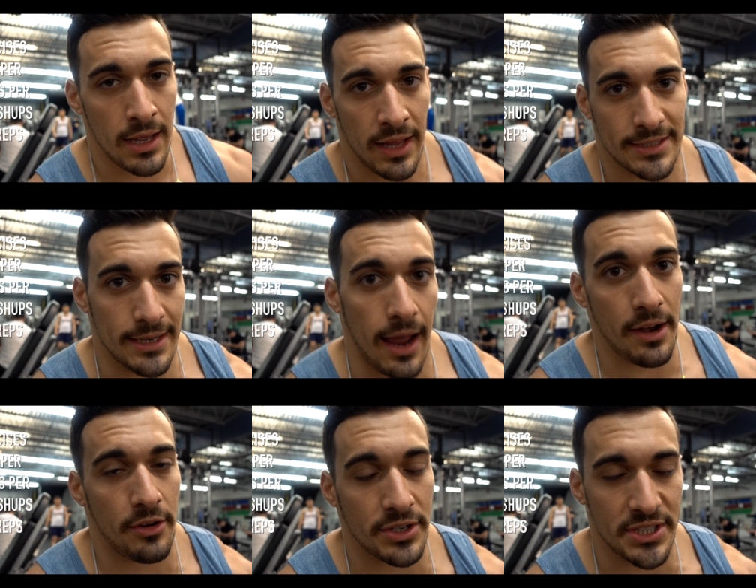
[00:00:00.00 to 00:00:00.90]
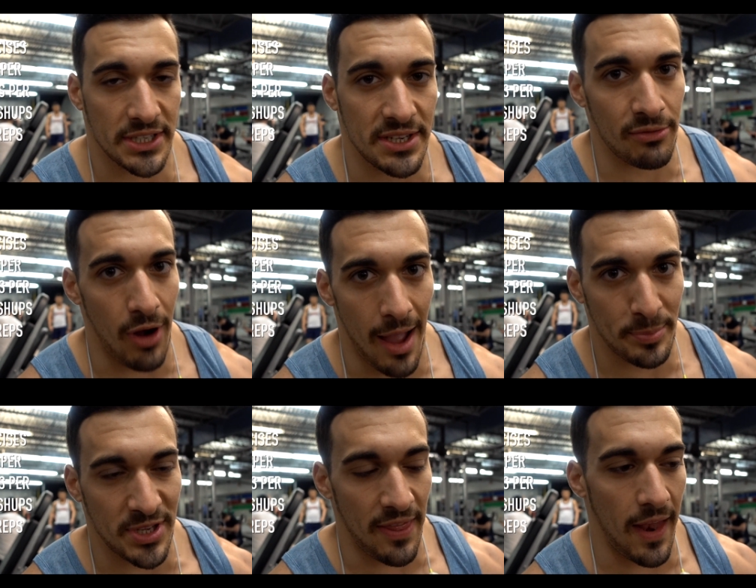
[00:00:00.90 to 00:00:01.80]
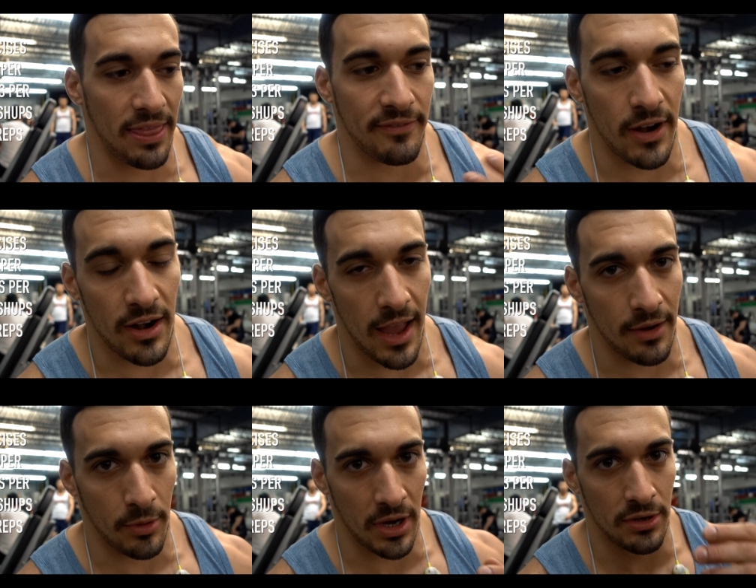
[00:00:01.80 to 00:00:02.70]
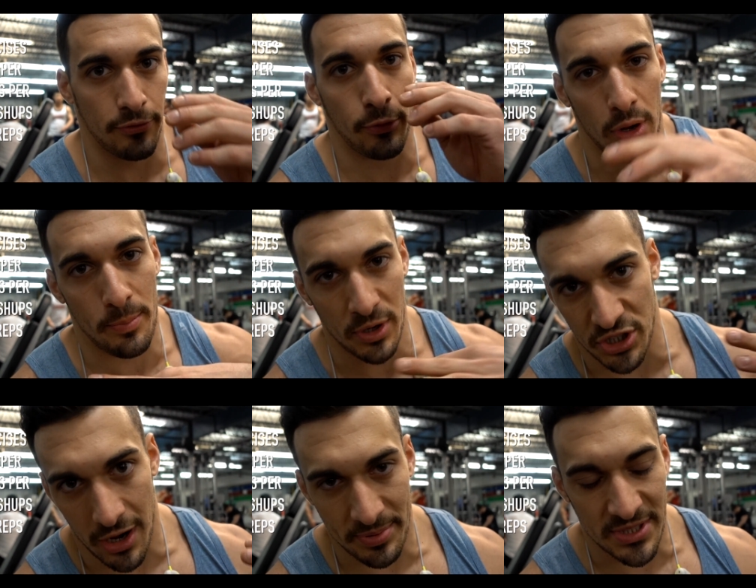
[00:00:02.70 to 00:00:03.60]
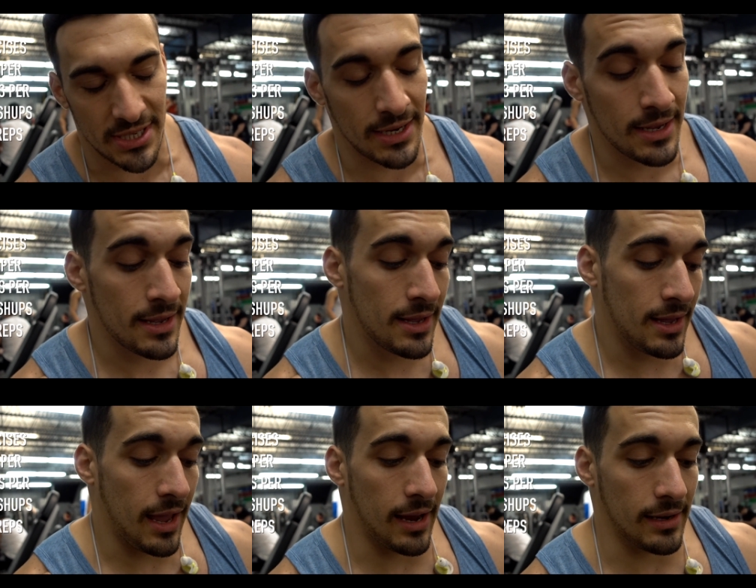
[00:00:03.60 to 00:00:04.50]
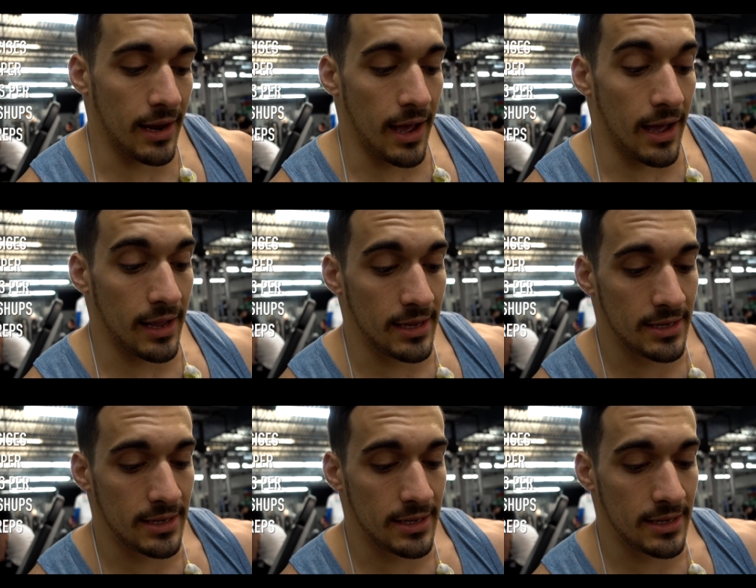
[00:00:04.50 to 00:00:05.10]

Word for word: That's 960 reps. And then at the very end, we're gonna do 40 push-ups and uh,